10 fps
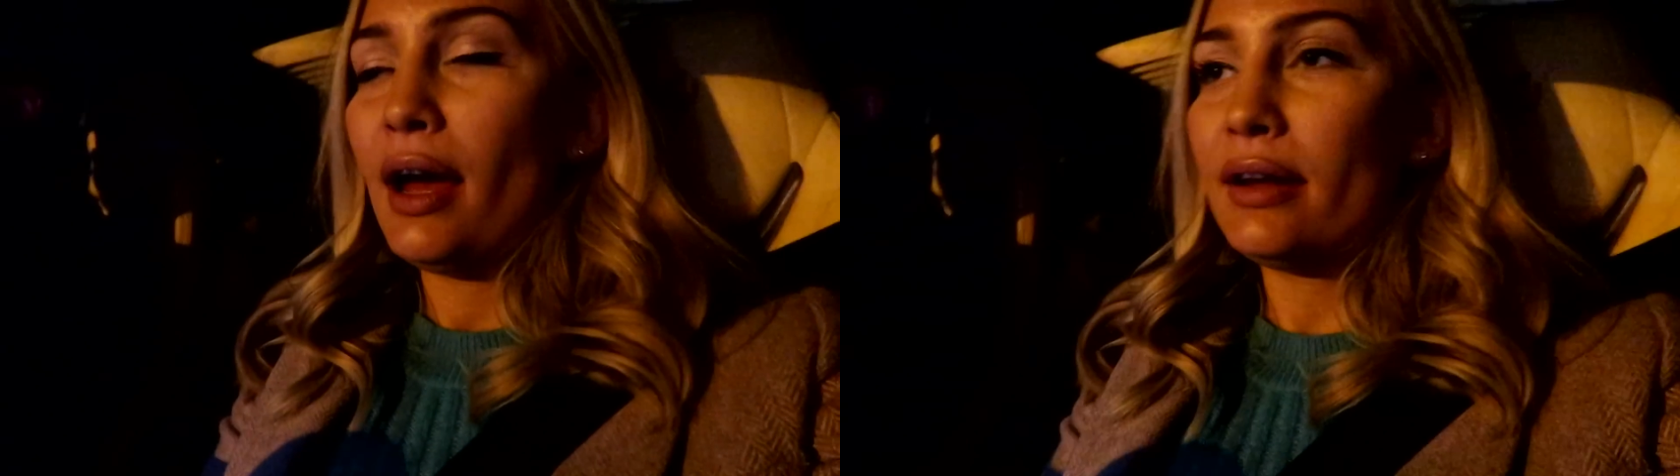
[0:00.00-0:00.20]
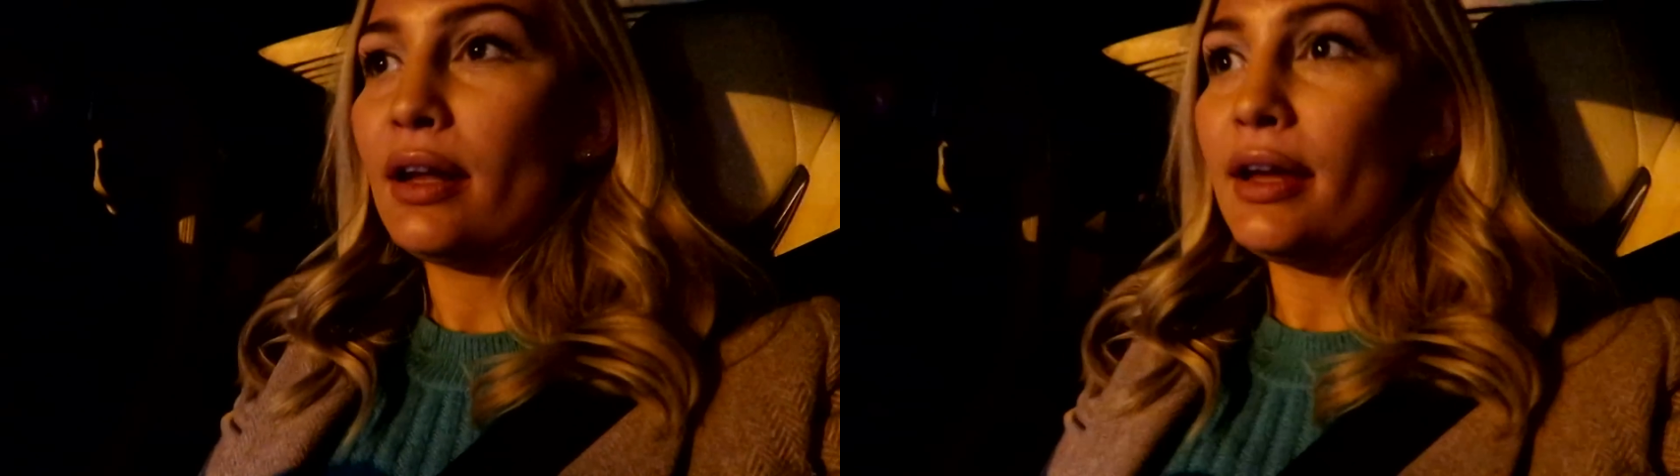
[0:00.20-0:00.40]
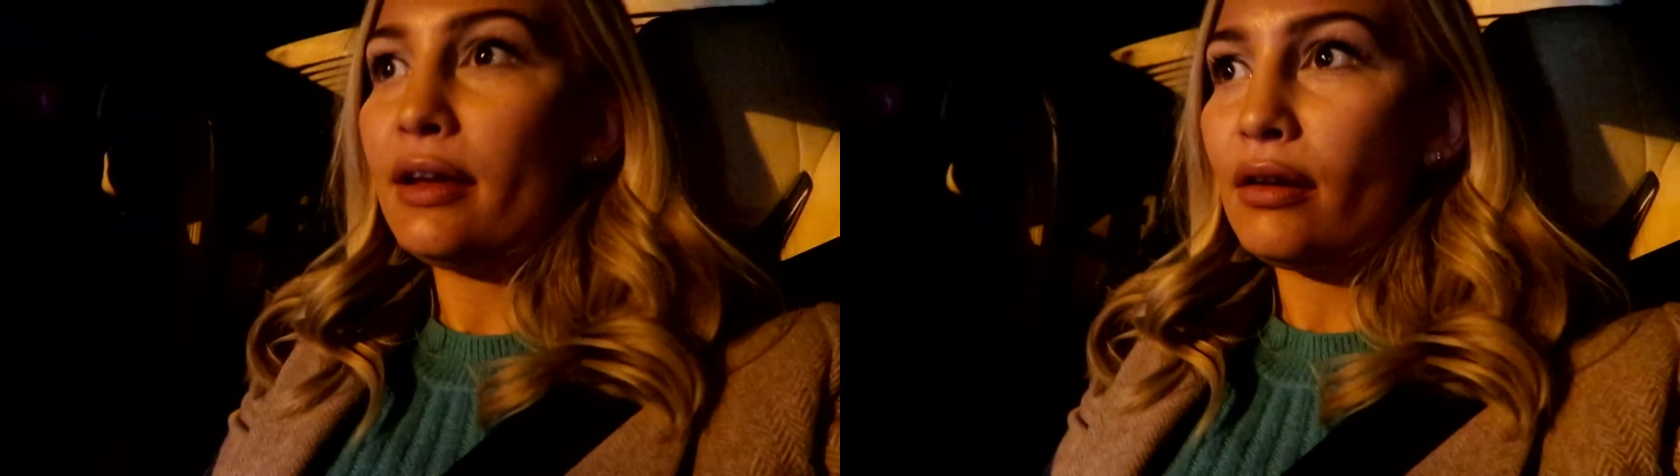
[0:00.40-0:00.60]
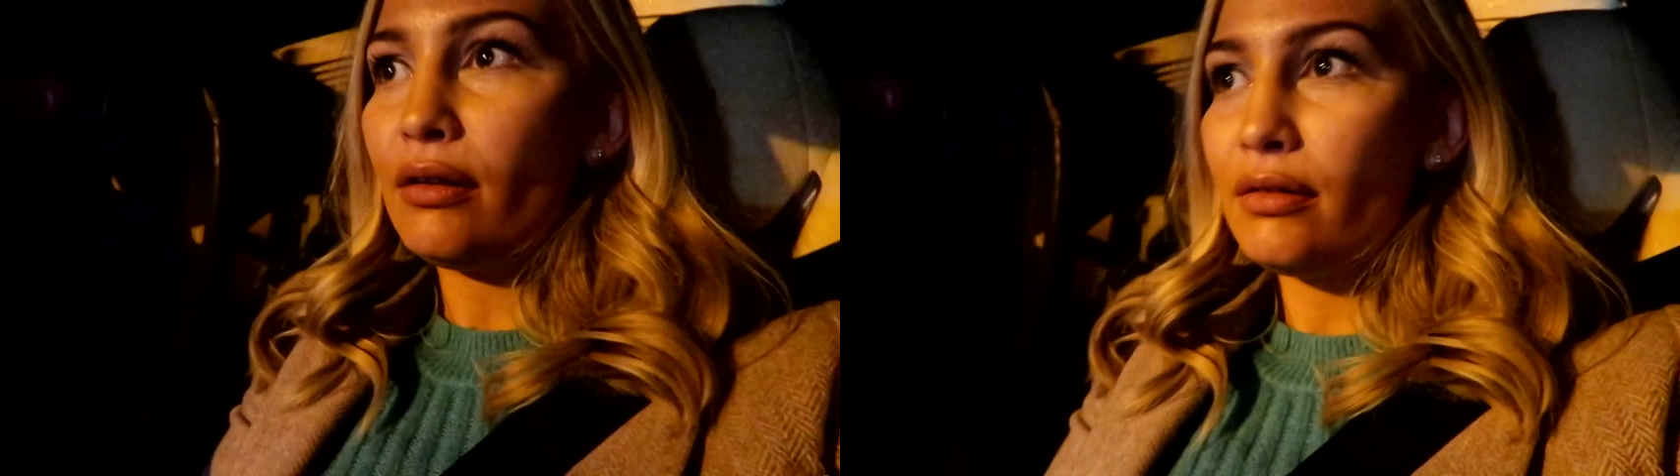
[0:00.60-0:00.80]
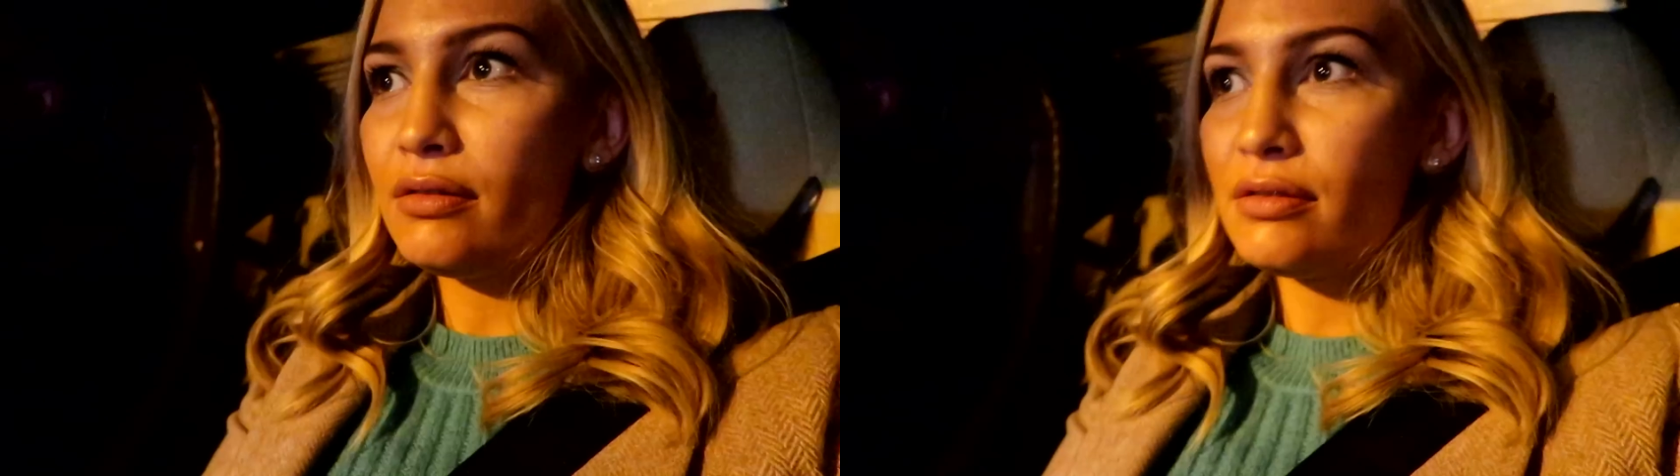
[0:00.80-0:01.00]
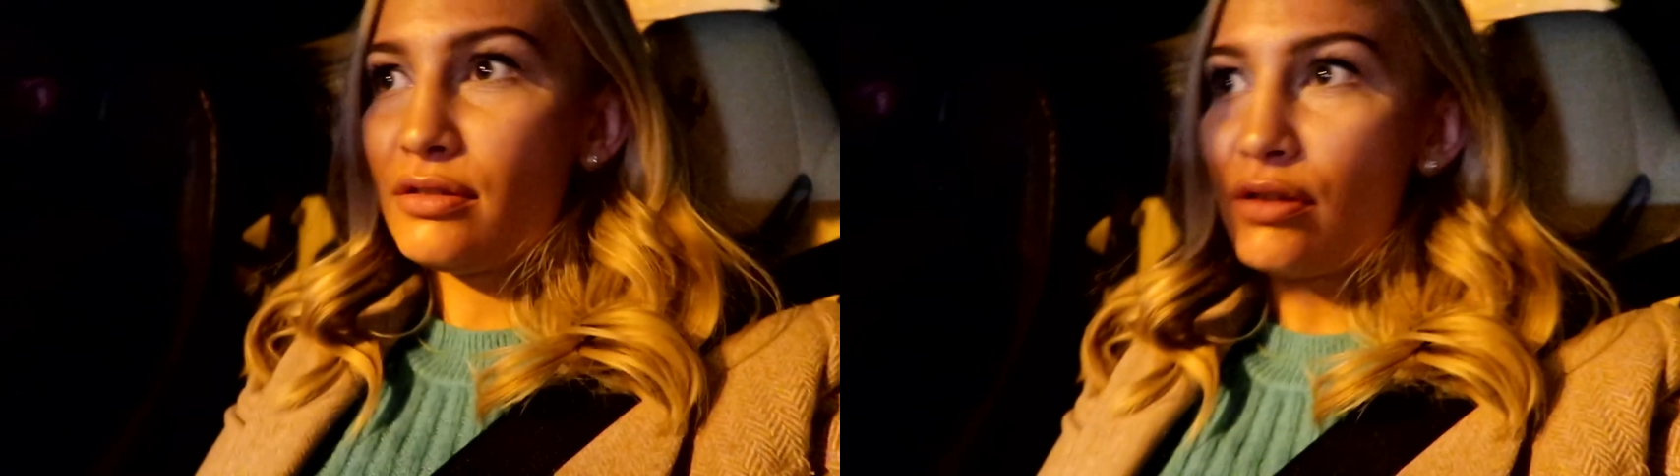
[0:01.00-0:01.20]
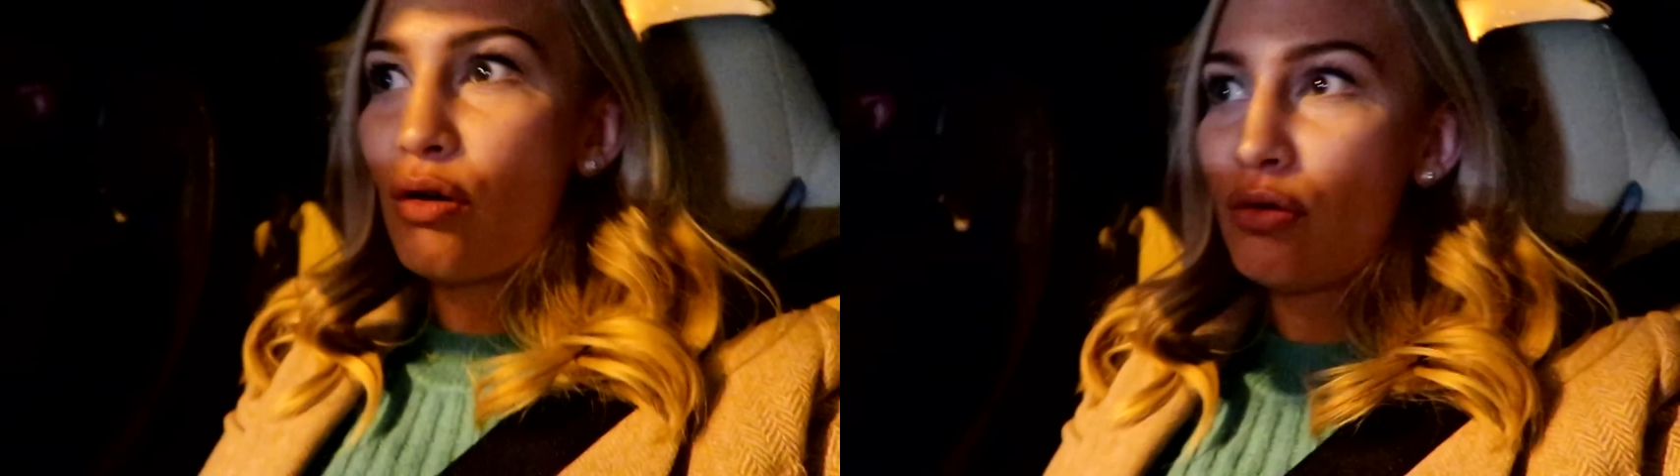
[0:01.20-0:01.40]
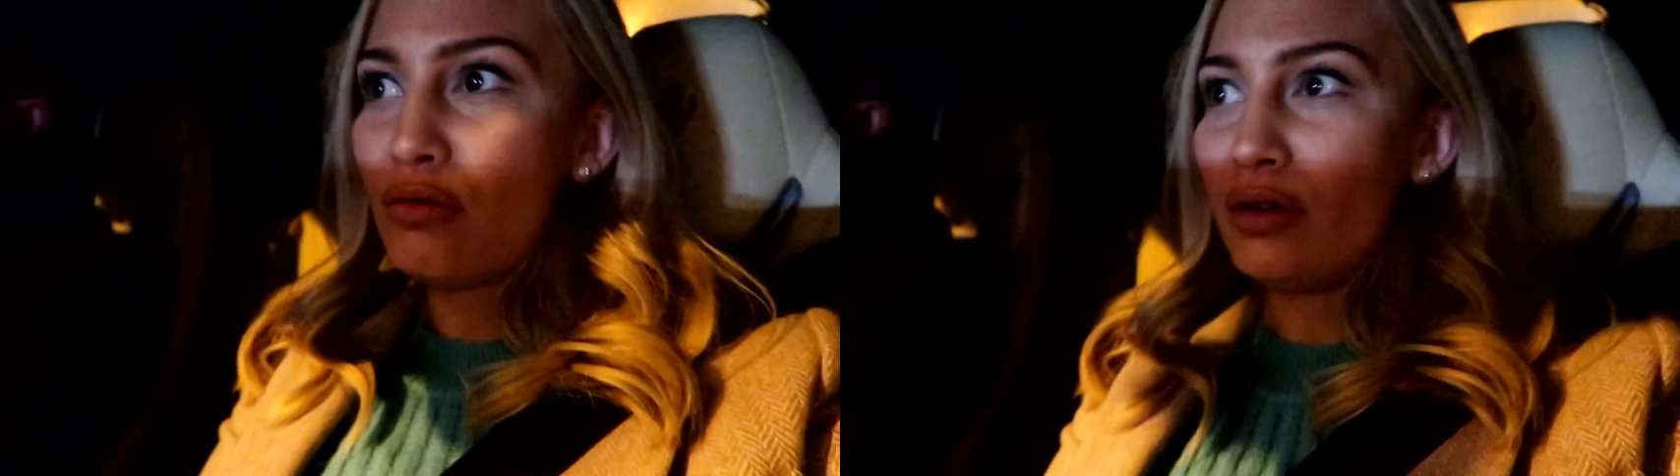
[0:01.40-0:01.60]
And like,
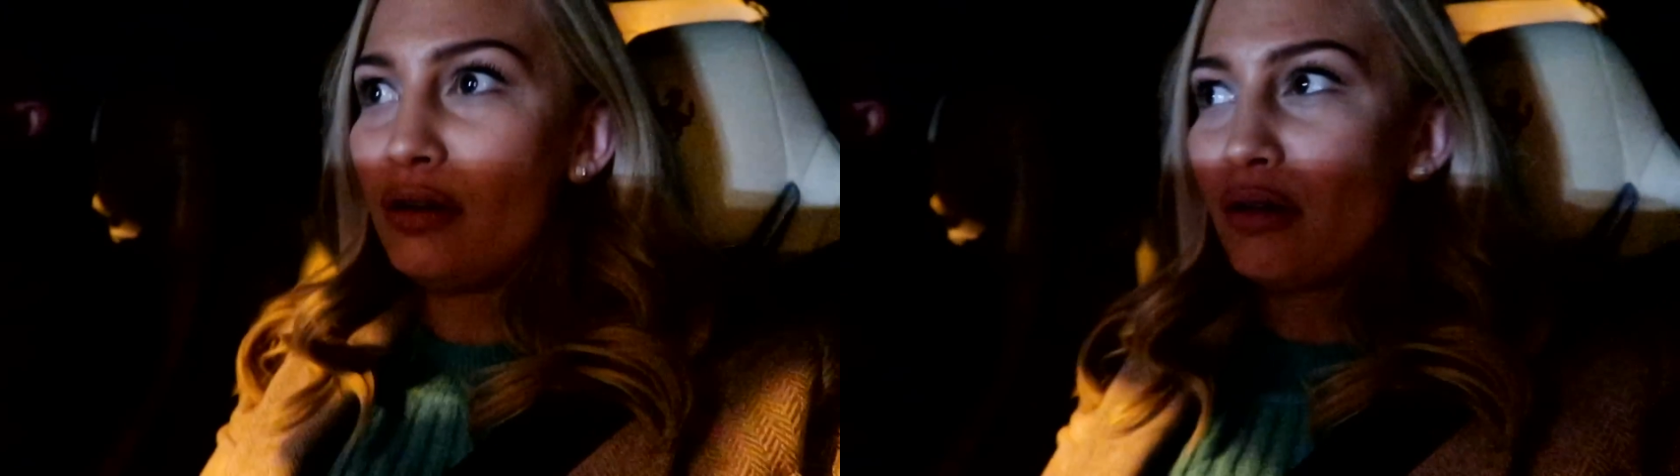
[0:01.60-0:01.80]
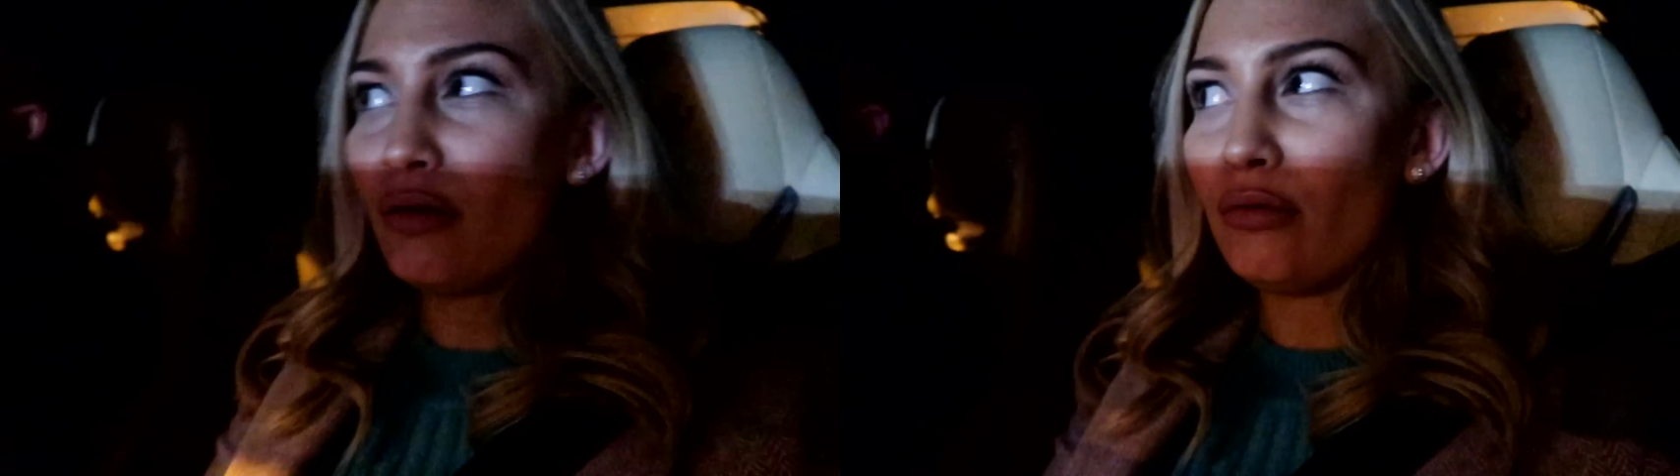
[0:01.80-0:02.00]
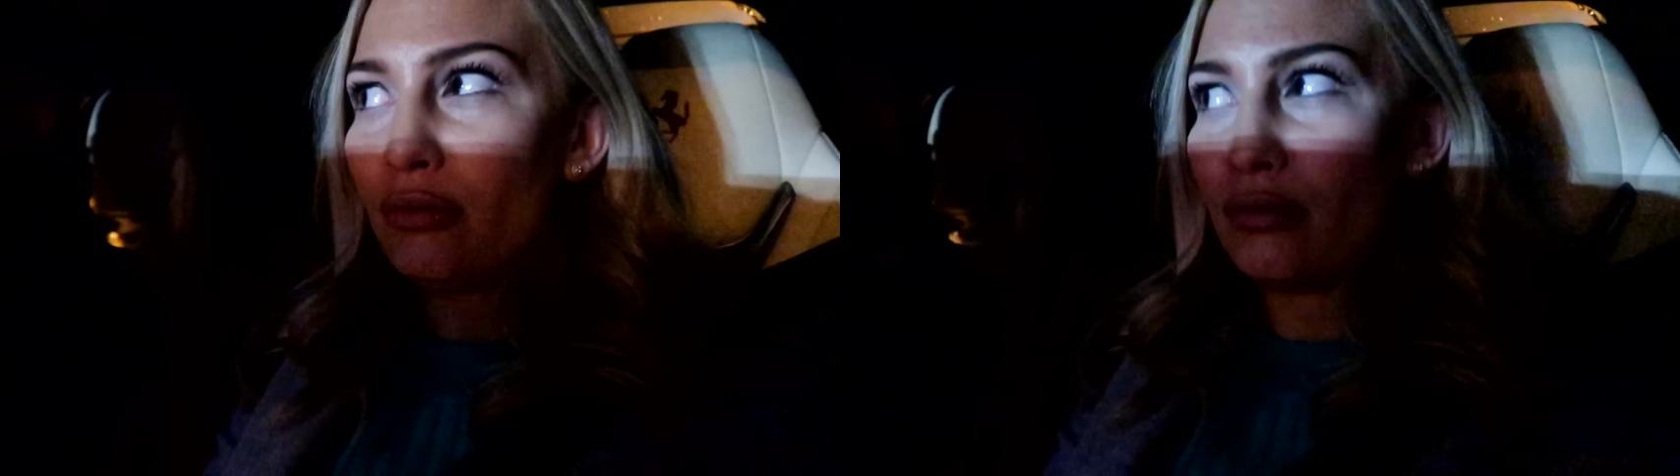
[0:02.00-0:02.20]
so, you know,